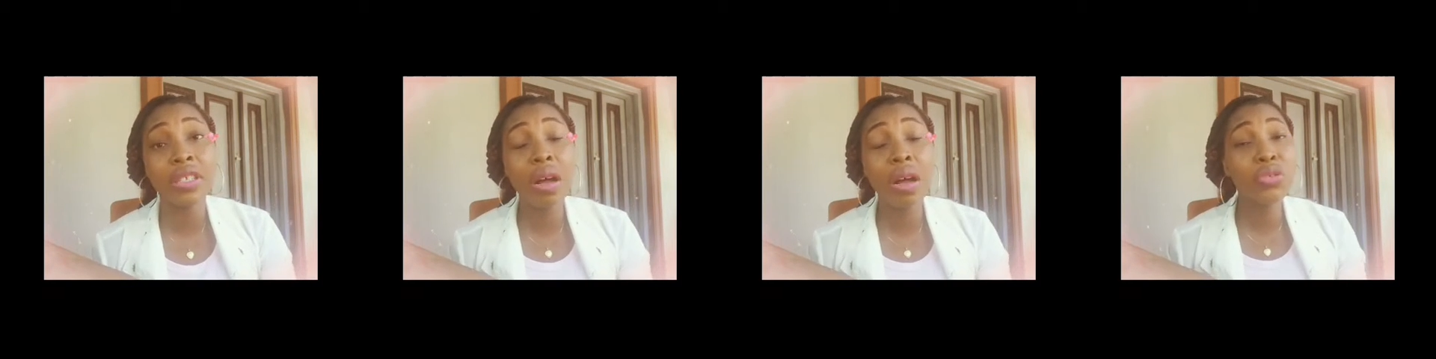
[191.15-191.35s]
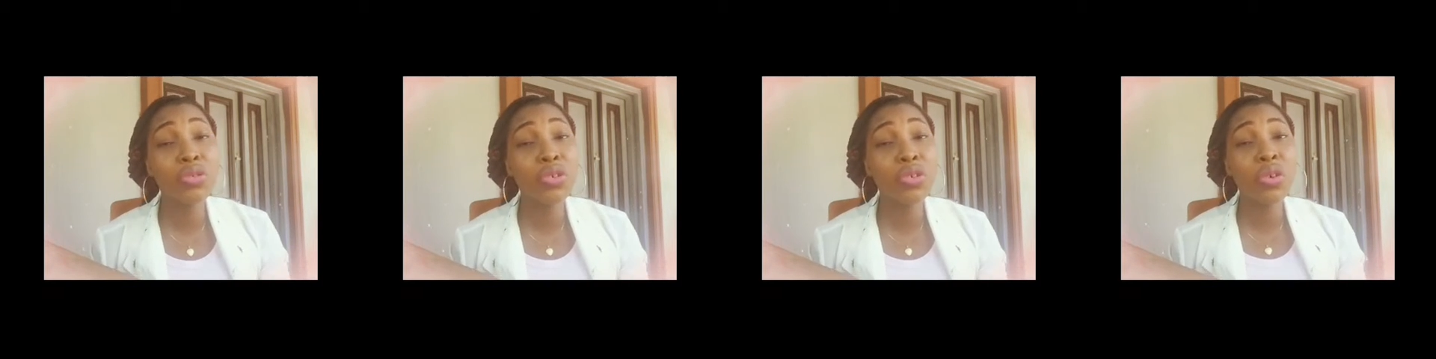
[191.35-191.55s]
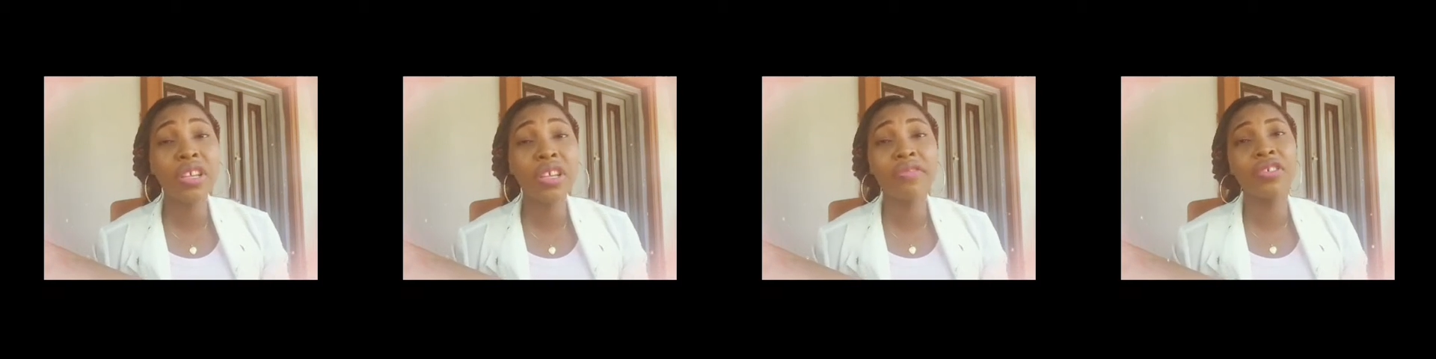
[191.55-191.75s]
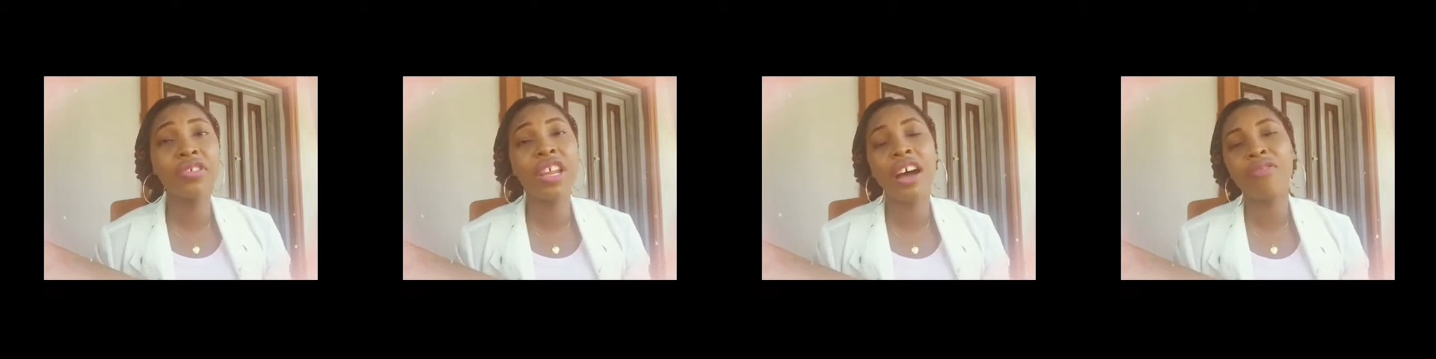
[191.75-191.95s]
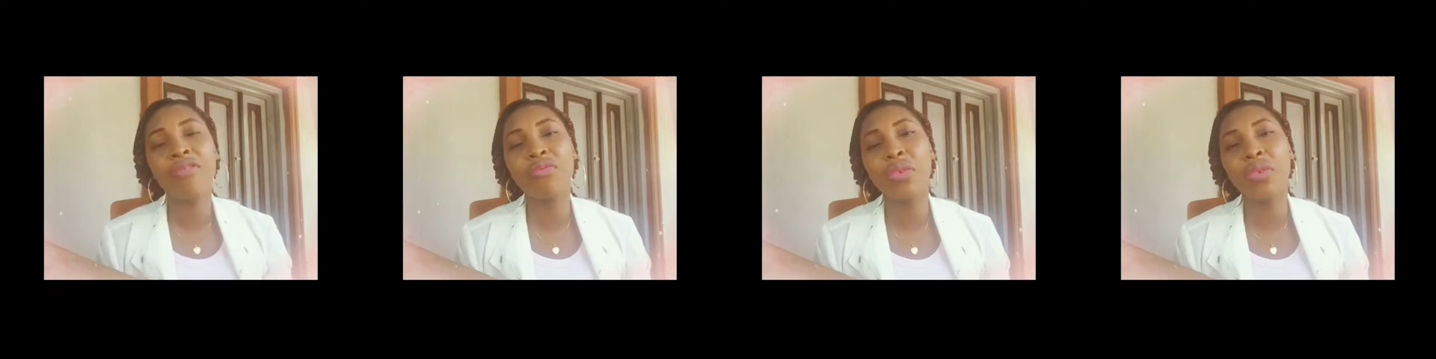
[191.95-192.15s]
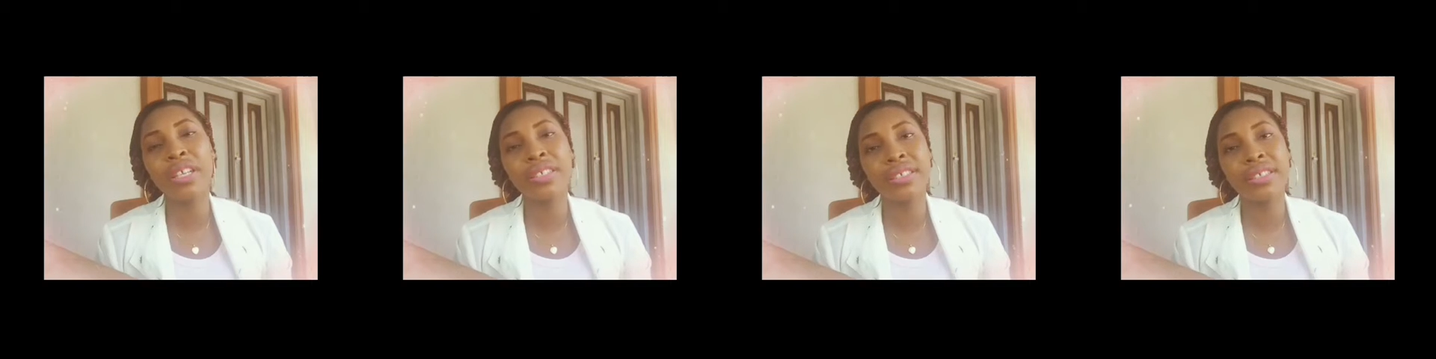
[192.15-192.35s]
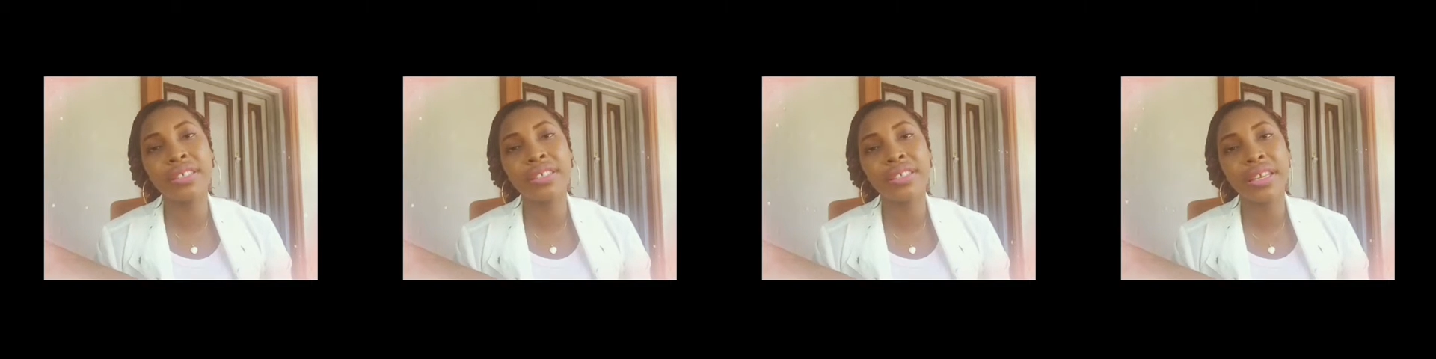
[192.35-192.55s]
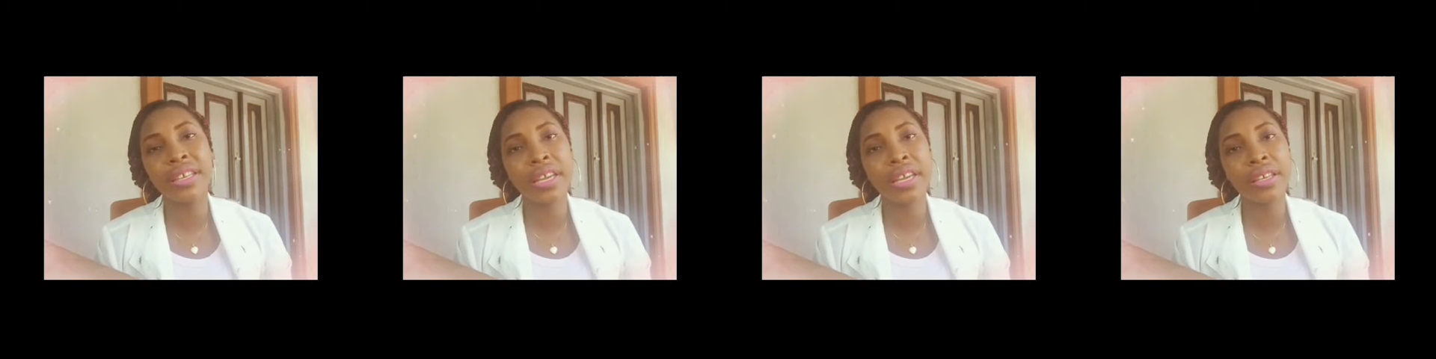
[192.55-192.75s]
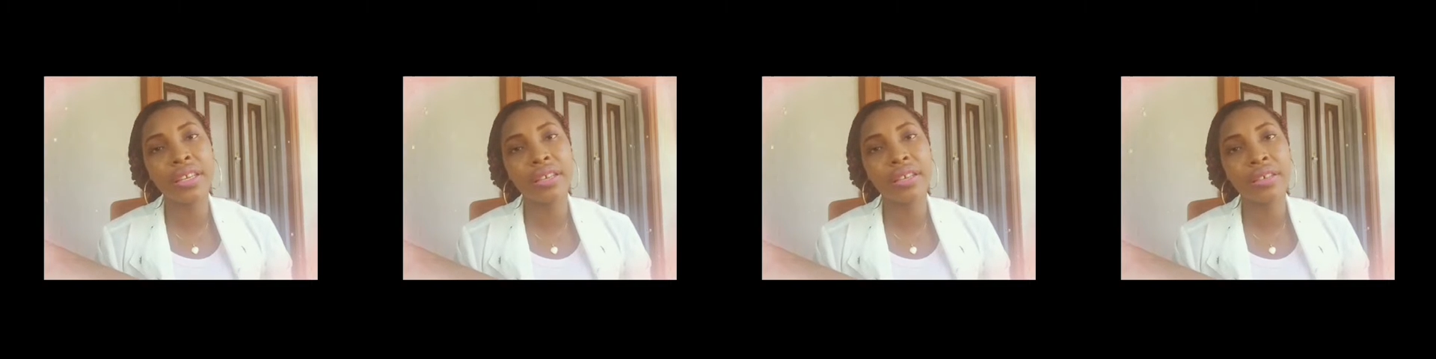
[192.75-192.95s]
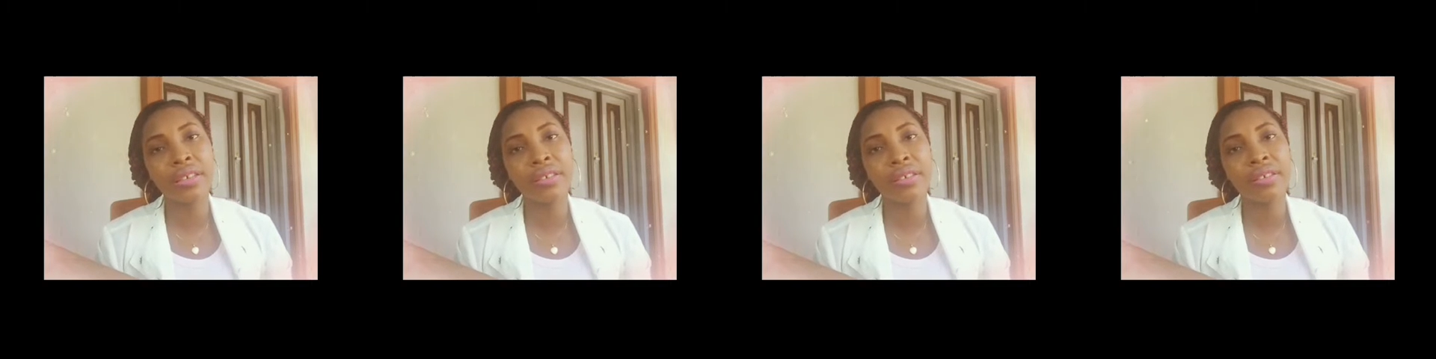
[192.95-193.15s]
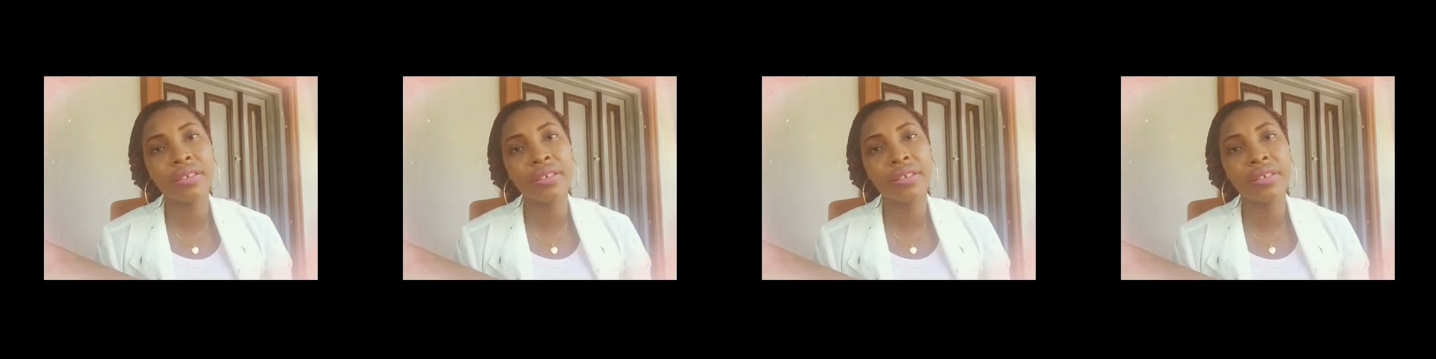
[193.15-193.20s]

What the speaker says: Some don't even have where to stay.